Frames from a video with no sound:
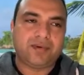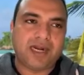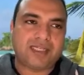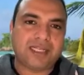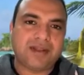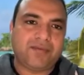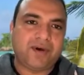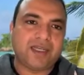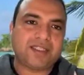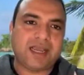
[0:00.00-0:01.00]
let's say the
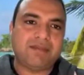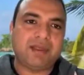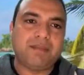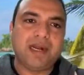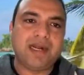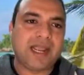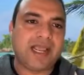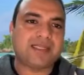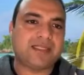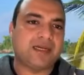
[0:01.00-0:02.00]
first time the build
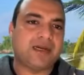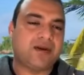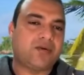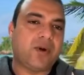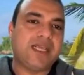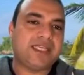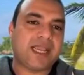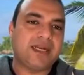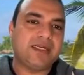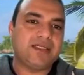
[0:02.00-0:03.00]
takes 20
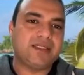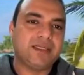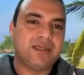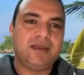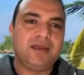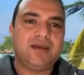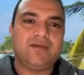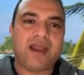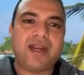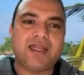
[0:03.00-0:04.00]
seconds,
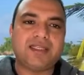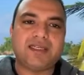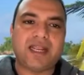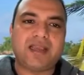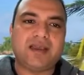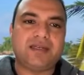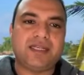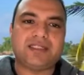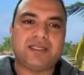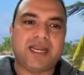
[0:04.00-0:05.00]
why does it take
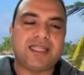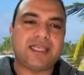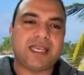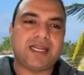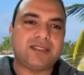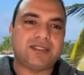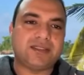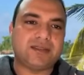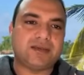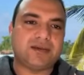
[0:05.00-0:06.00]
just 10
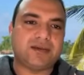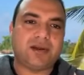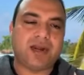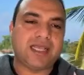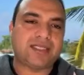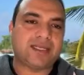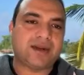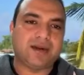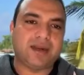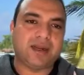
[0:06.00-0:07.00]
seconds or
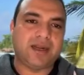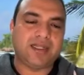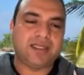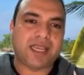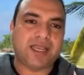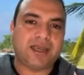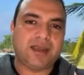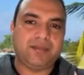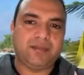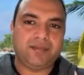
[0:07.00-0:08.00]
lesser in the second
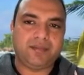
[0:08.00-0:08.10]
time?